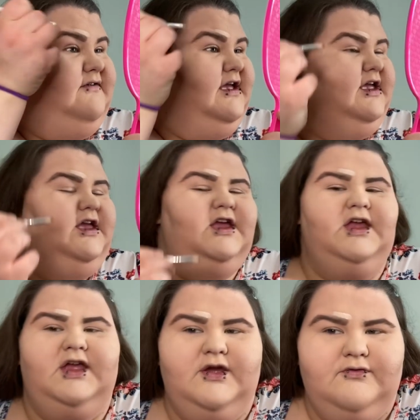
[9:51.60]

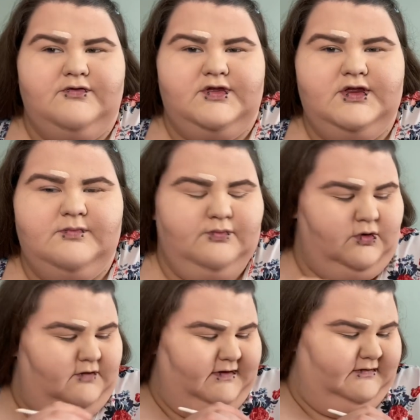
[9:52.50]
huge
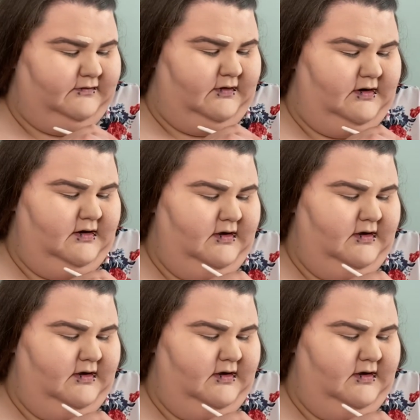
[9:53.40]
Morphe store.